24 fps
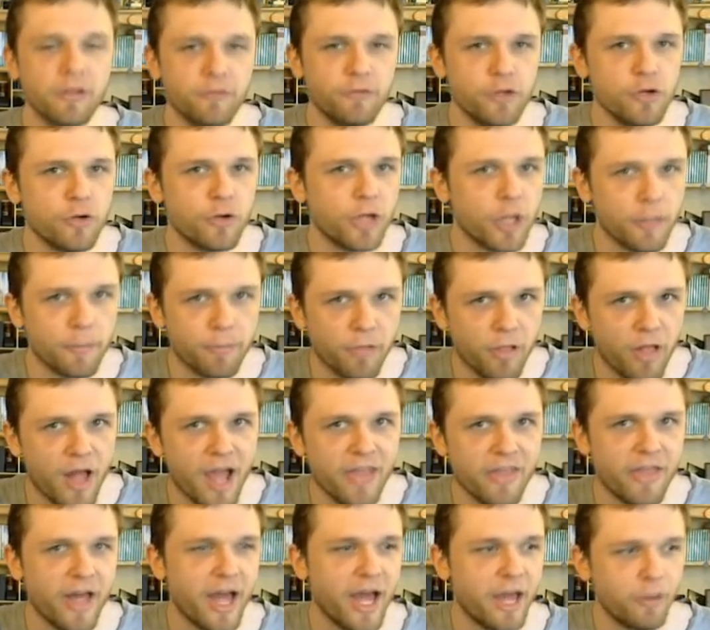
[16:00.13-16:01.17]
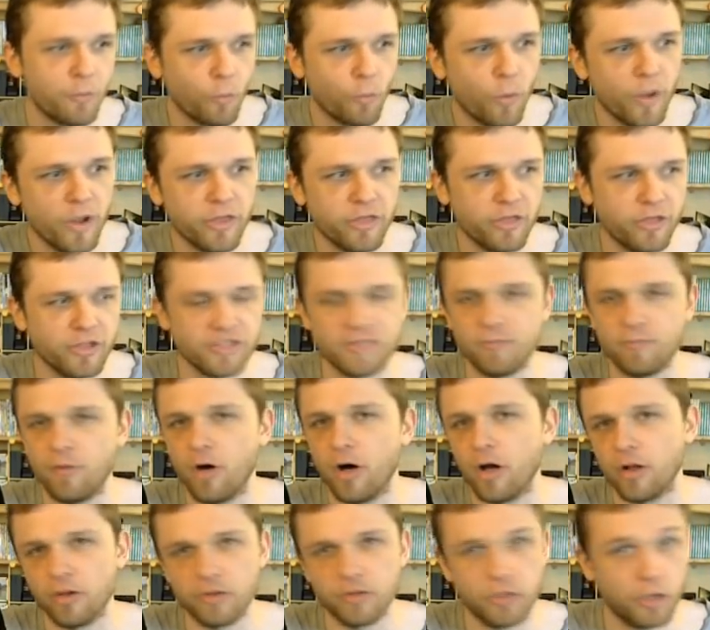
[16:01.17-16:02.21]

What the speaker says: if you can apply that with this model,